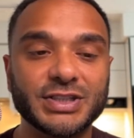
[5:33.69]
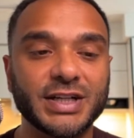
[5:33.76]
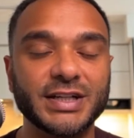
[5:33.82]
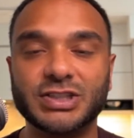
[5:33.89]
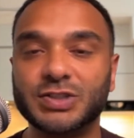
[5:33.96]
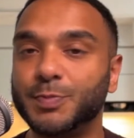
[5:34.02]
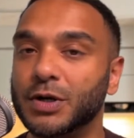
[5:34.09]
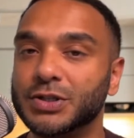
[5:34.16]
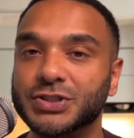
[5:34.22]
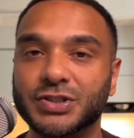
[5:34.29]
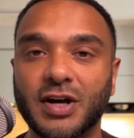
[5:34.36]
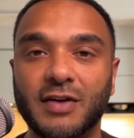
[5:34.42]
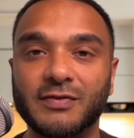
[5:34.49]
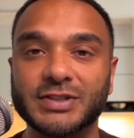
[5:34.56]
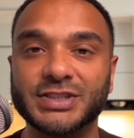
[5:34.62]
and it sparks a
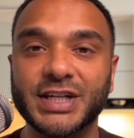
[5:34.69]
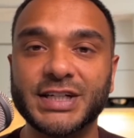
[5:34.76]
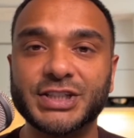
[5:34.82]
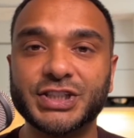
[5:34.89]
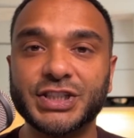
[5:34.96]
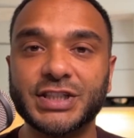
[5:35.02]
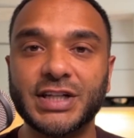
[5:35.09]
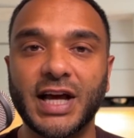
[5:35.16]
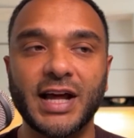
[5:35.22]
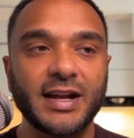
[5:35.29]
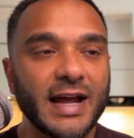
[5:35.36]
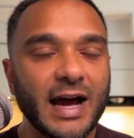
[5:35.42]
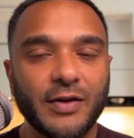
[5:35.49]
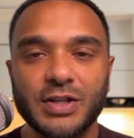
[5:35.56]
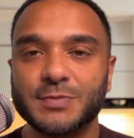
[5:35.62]
conversation, and
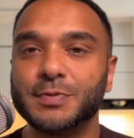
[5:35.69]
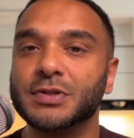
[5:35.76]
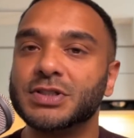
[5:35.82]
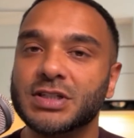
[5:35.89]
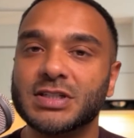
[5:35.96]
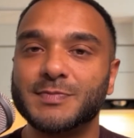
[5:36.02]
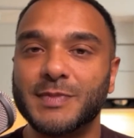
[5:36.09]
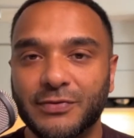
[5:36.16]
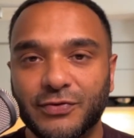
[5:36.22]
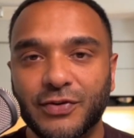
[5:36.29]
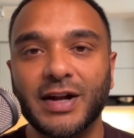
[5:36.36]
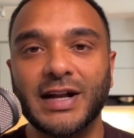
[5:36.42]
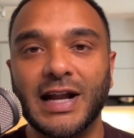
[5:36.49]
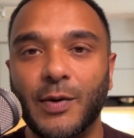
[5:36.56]
now this person is my friend.